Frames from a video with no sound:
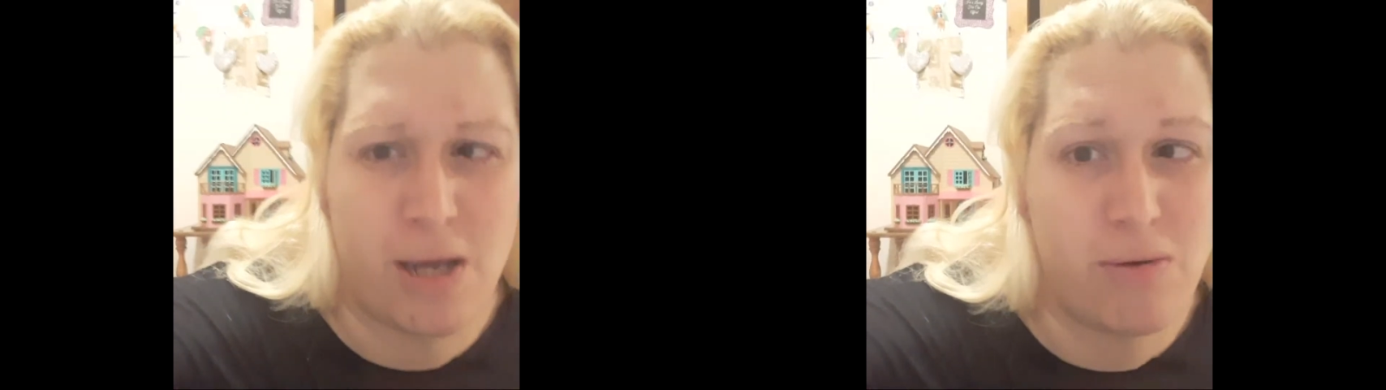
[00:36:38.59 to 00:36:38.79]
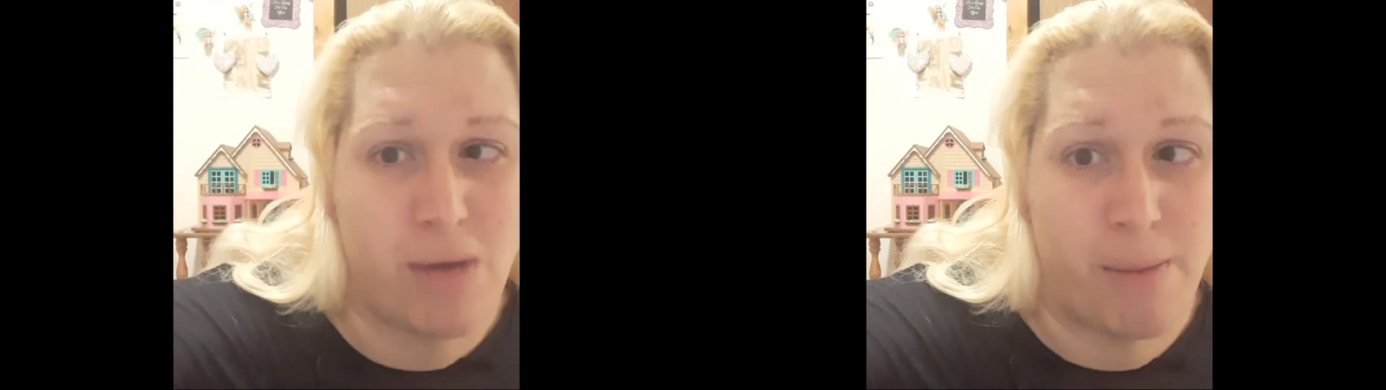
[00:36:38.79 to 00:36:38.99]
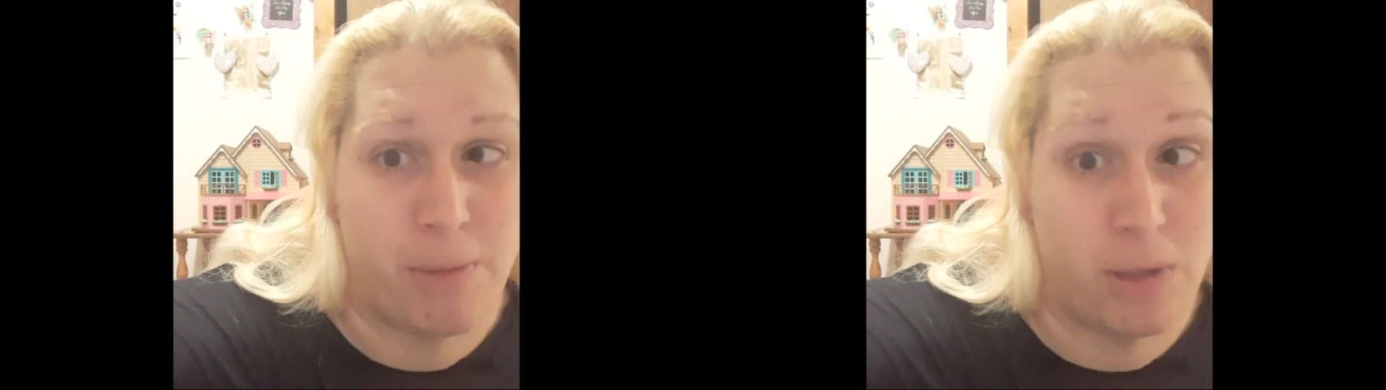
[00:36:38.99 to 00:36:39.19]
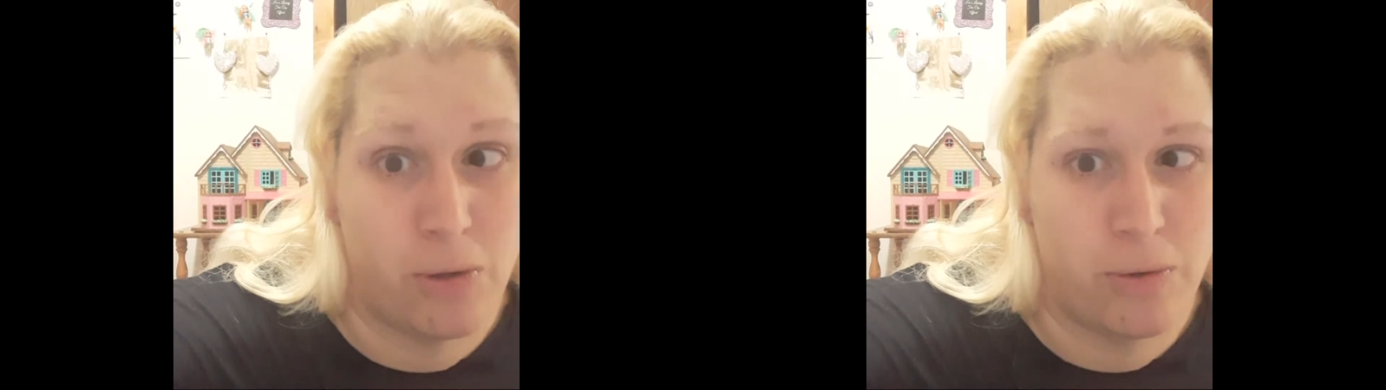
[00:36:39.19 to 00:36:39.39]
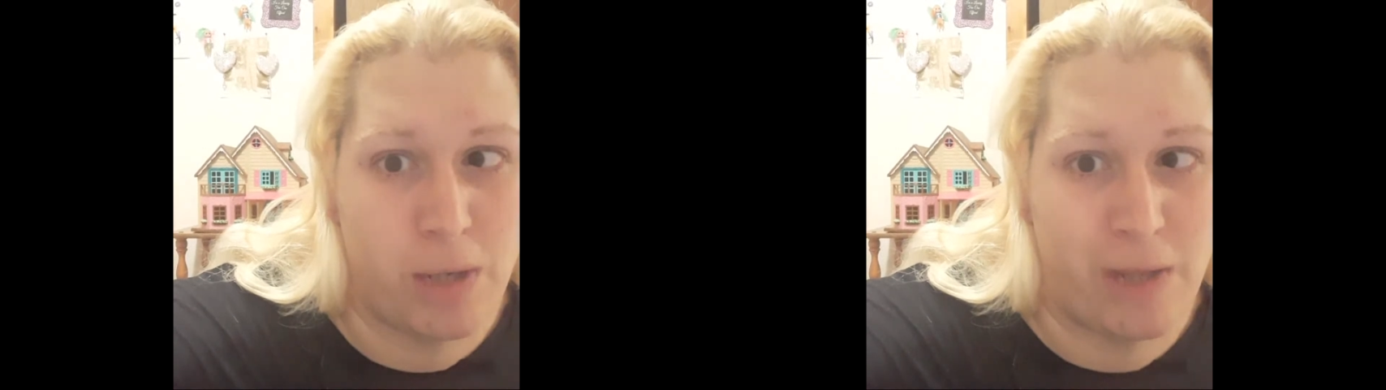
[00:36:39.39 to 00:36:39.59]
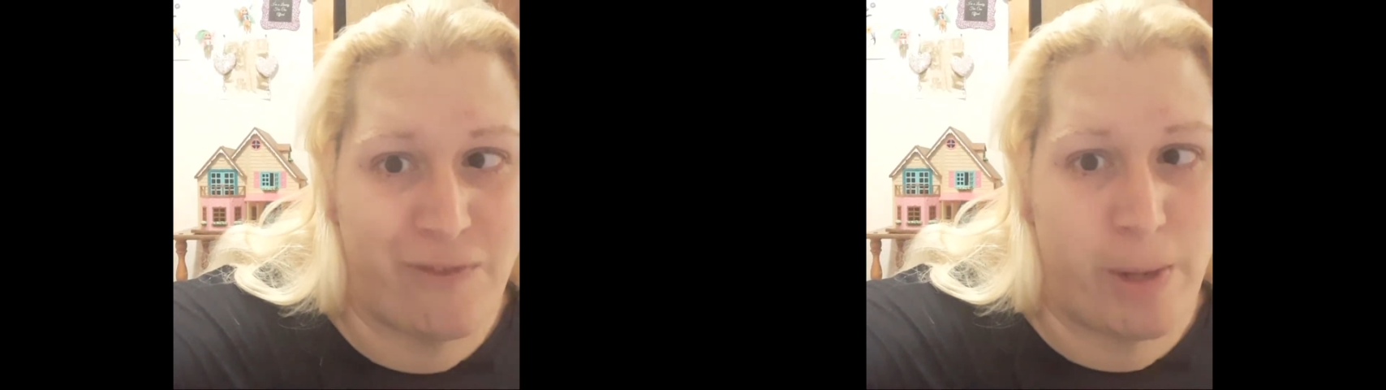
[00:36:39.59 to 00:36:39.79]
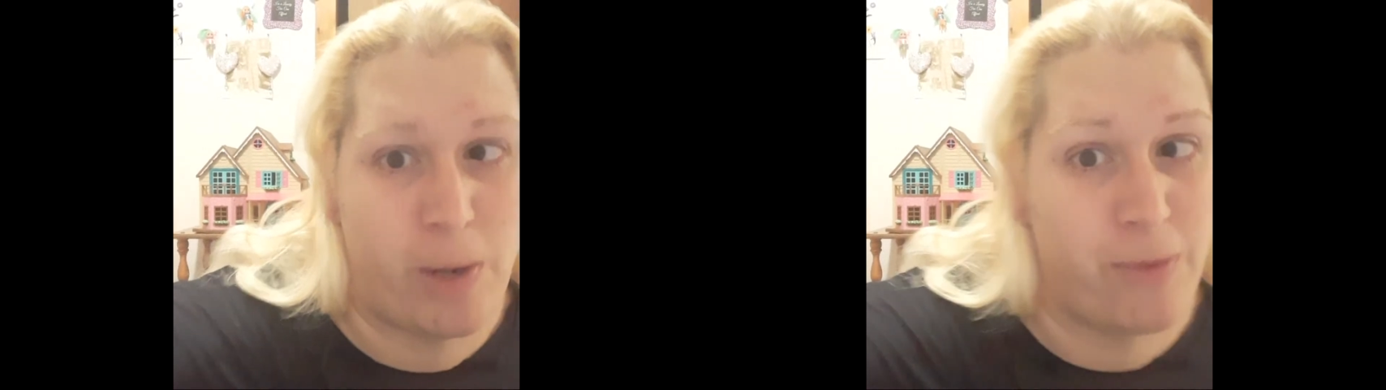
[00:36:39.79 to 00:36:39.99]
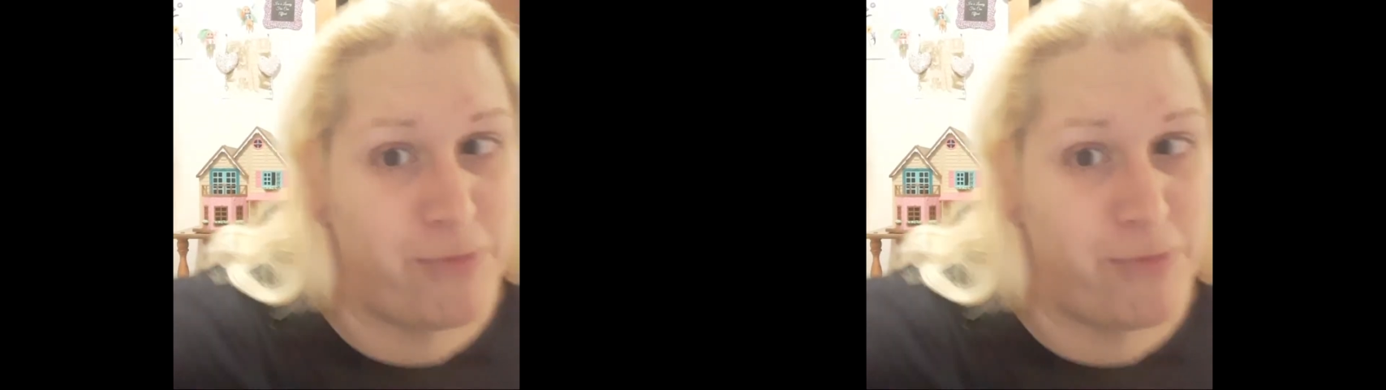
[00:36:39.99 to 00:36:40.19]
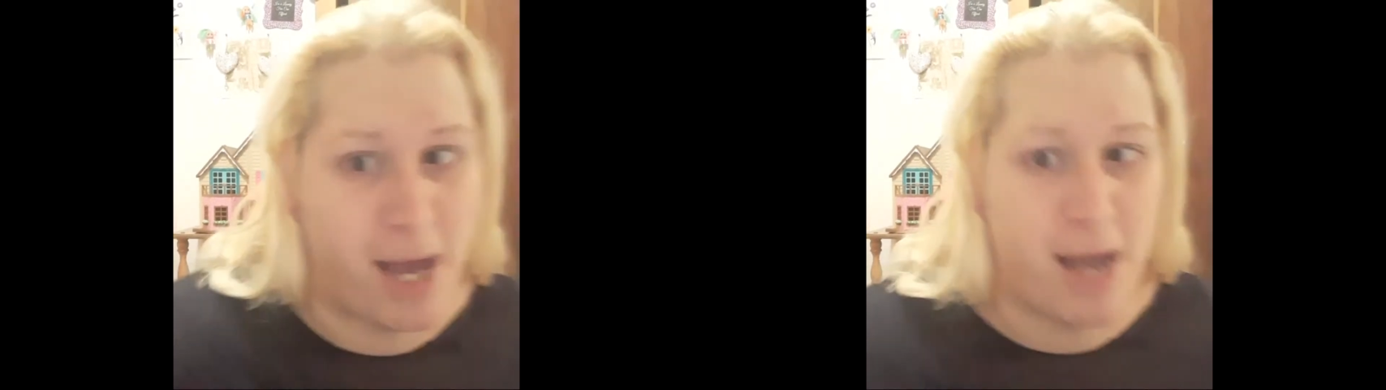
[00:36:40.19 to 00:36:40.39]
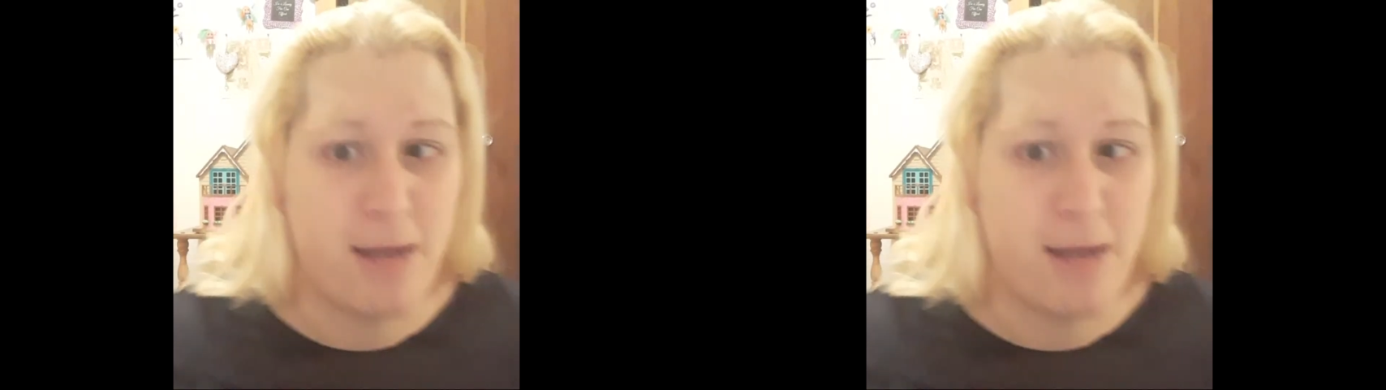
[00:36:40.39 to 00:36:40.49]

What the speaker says: I'm alone. I live in my own flat.